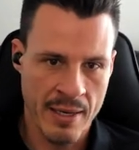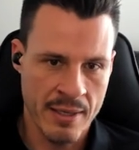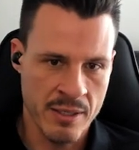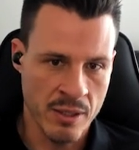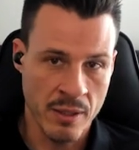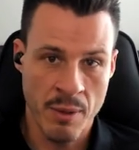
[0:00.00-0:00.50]

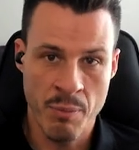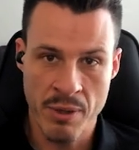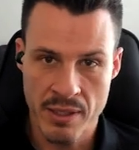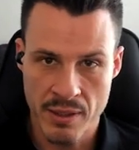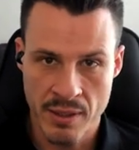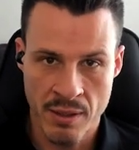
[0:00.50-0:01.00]
and
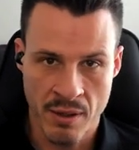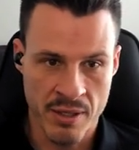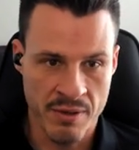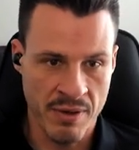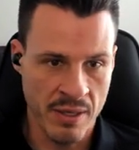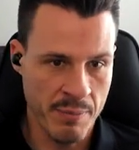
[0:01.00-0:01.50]
deliberate in our
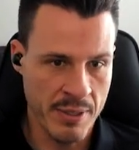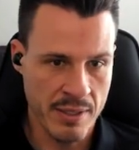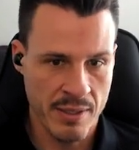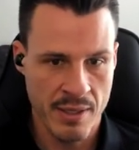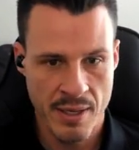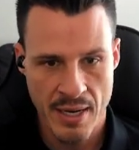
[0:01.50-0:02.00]

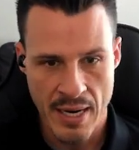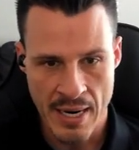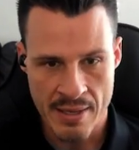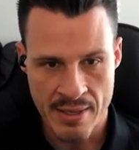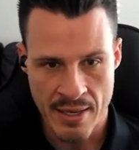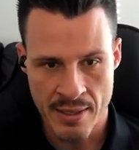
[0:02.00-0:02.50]
development,
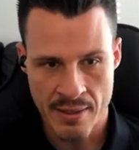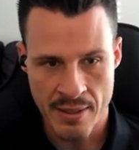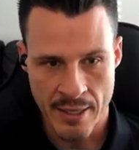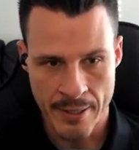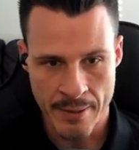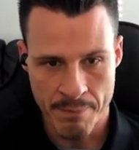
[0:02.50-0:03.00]
and
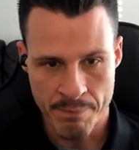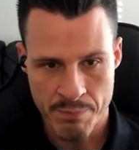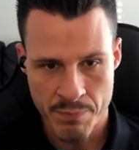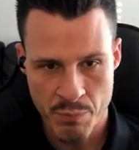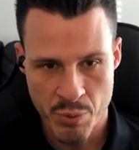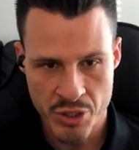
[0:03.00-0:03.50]
then
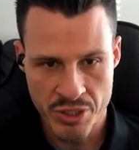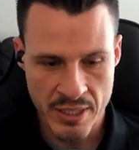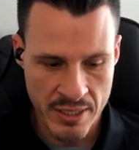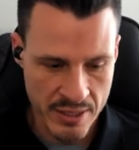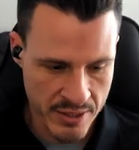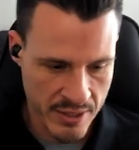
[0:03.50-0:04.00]
push
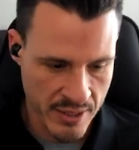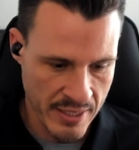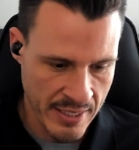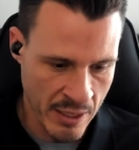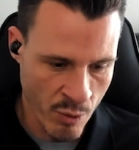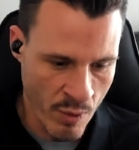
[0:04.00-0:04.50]
these
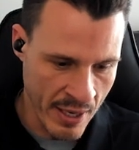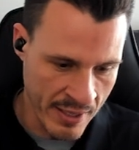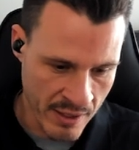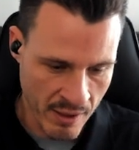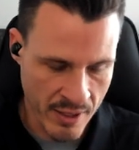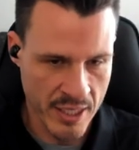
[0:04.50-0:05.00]
in a way
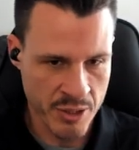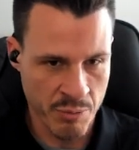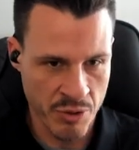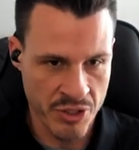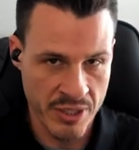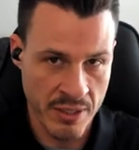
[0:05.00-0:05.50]
that our
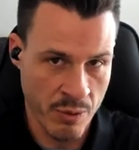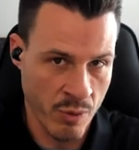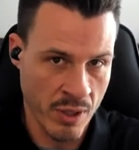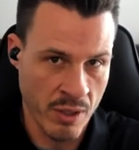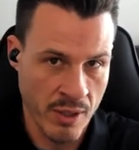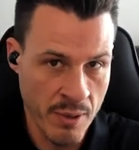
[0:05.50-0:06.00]
customers see that
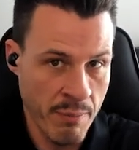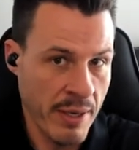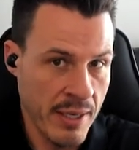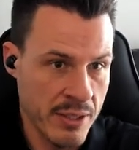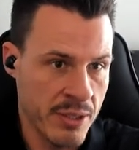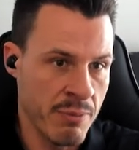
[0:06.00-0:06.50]
we're
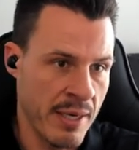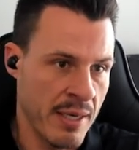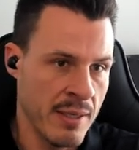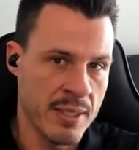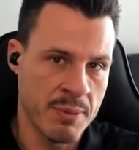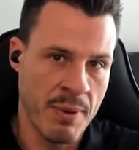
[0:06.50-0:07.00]
committed to
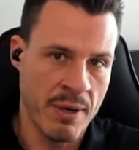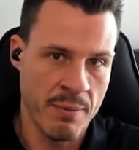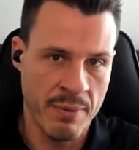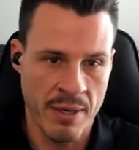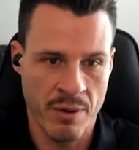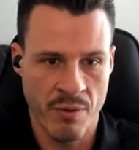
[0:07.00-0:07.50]
making this better and
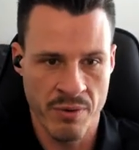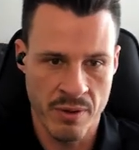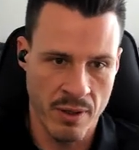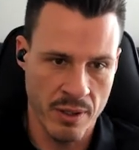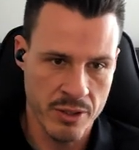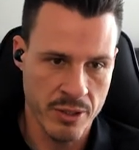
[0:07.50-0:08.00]
better over the
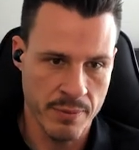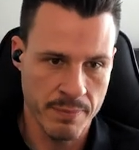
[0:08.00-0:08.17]
long term.